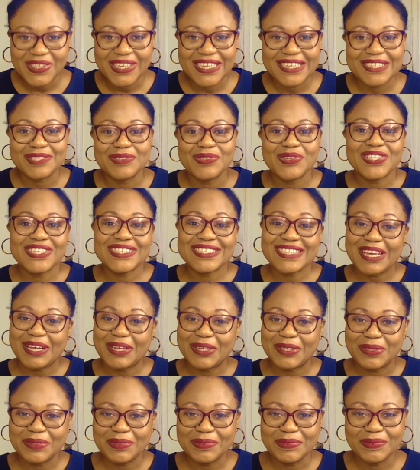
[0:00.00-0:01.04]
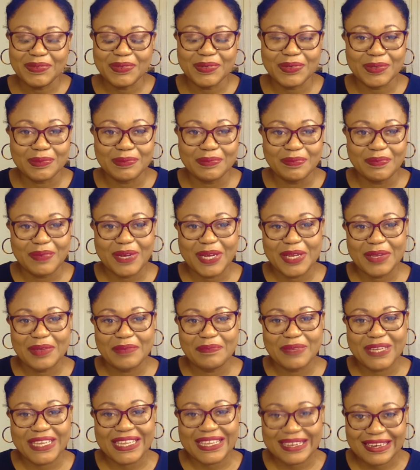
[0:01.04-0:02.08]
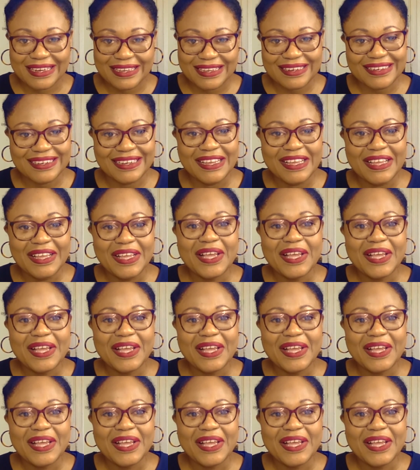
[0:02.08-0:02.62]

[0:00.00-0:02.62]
as you can tell from my beginning.